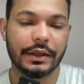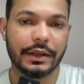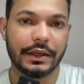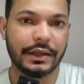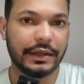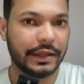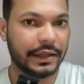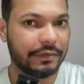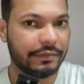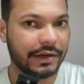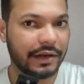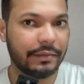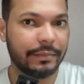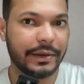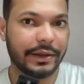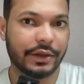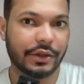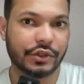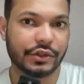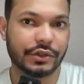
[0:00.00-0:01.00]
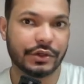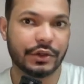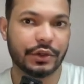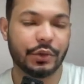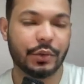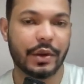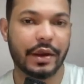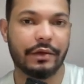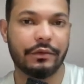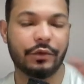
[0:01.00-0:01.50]
In event manager,
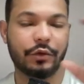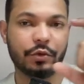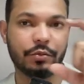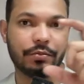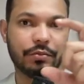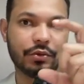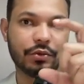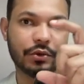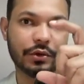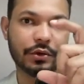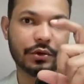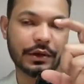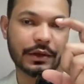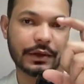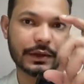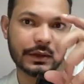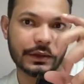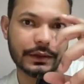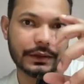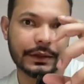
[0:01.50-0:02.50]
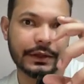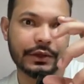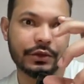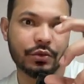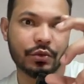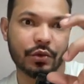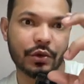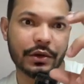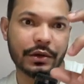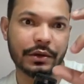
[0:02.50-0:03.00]
you have to pull the
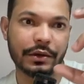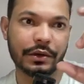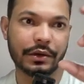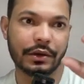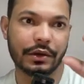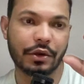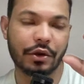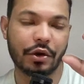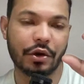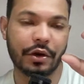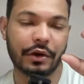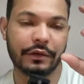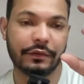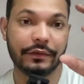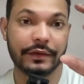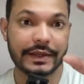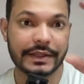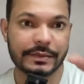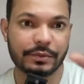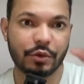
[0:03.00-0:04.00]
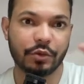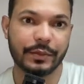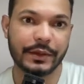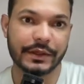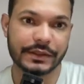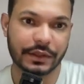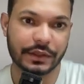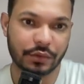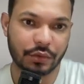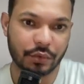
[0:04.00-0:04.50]
Google or Facebook
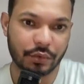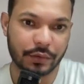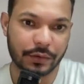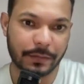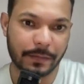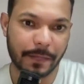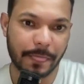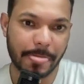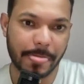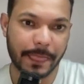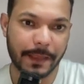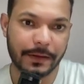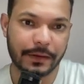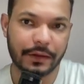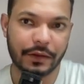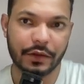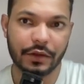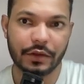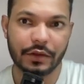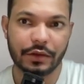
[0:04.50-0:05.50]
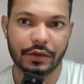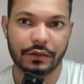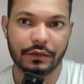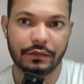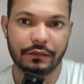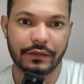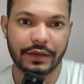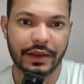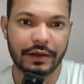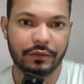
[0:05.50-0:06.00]
pixel code.
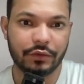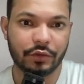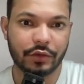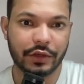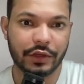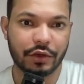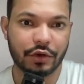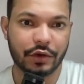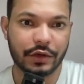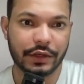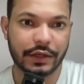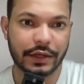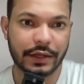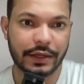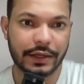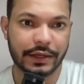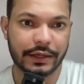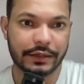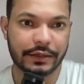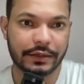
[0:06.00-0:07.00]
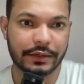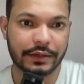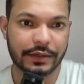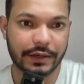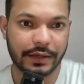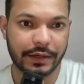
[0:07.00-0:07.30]
We have to click on connect